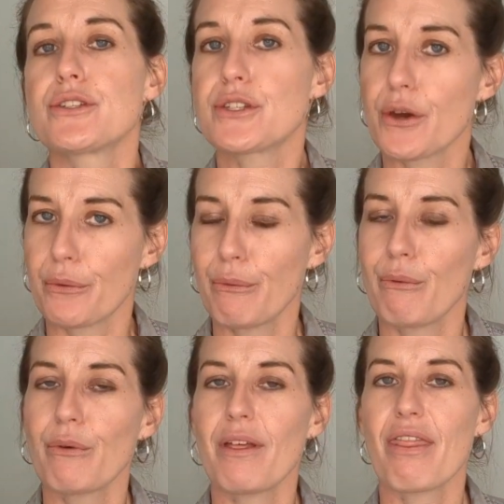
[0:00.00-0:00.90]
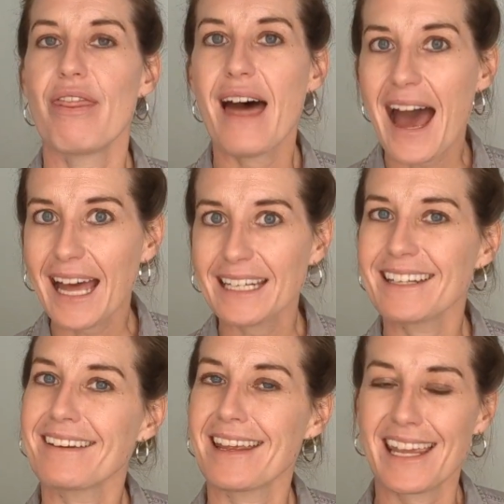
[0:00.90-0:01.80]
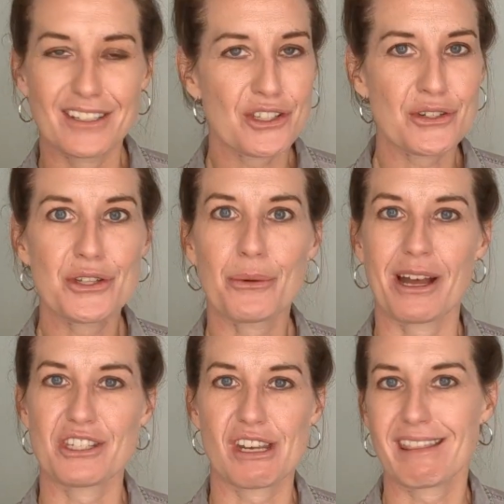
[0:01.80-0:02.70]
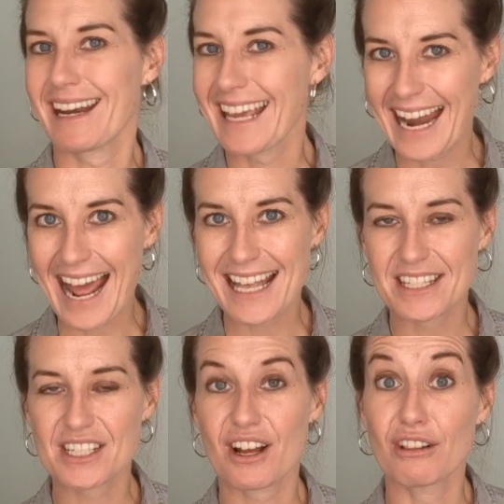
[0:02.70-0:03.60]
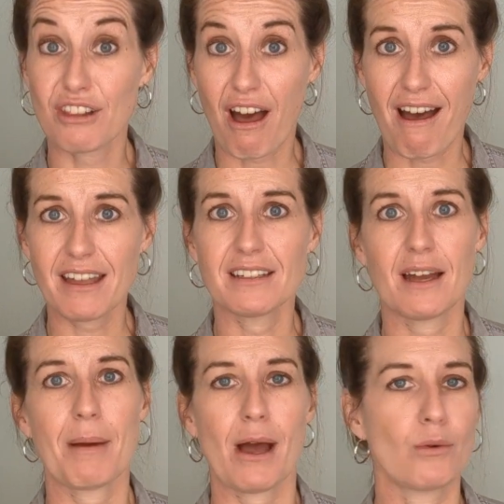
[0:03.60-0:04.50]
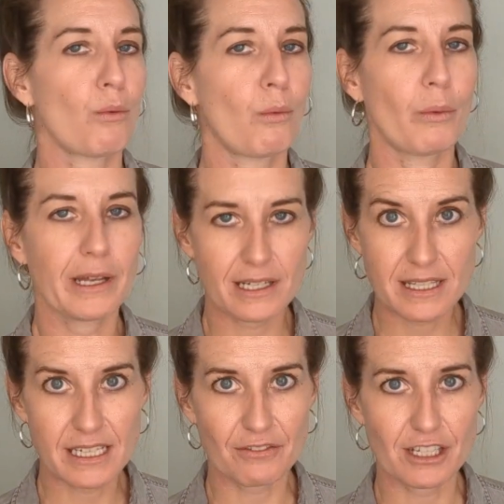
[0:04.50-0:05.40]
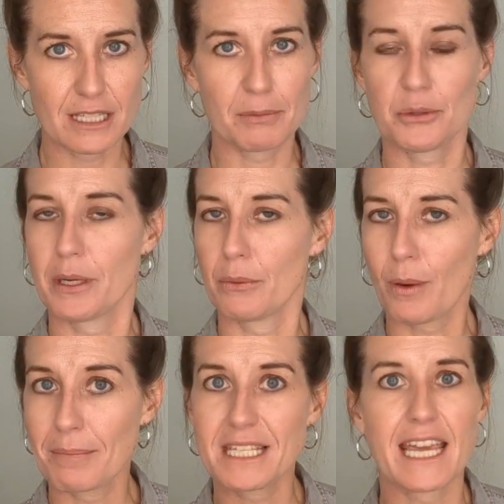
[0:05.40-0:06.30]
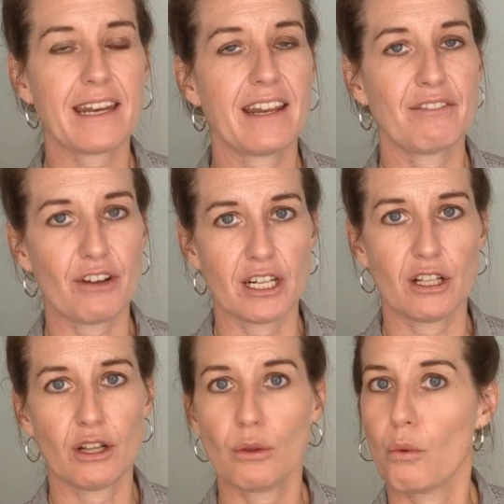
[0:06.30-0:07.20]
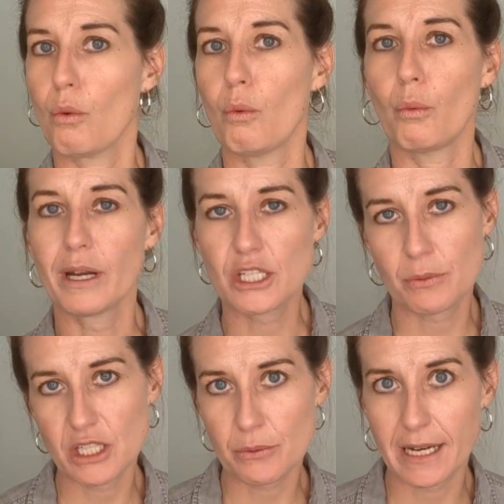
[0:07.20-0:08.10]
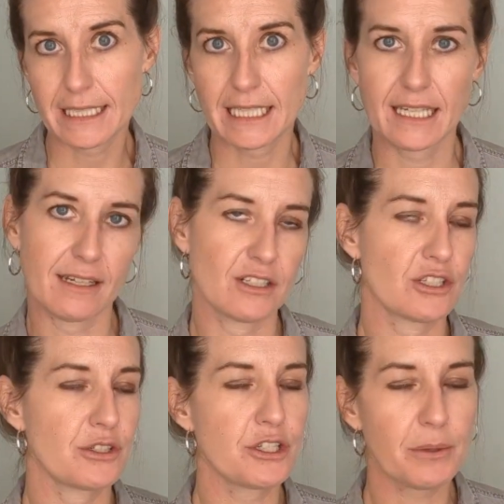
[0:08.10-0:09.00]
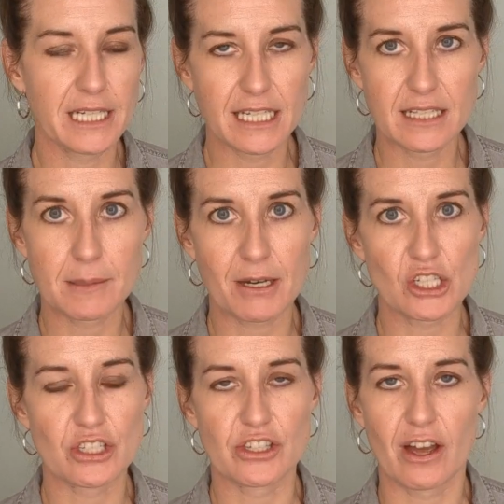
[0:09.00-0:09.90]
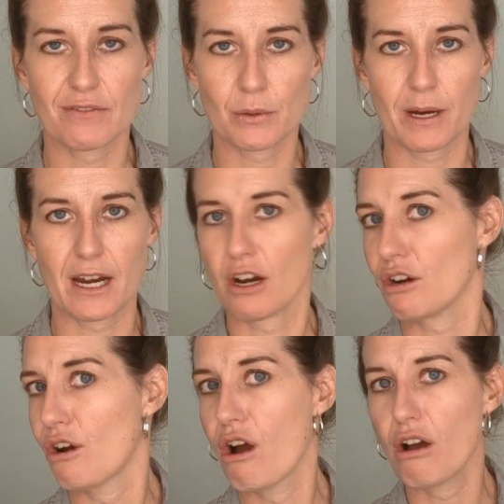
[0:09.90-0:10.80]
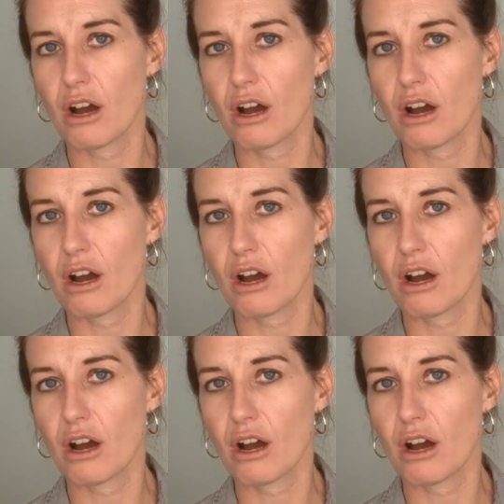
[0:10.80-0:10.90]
So that answers the question that I get asked a lot about what is the difference between a website and a funnel? Which one do I need? Do I need special software?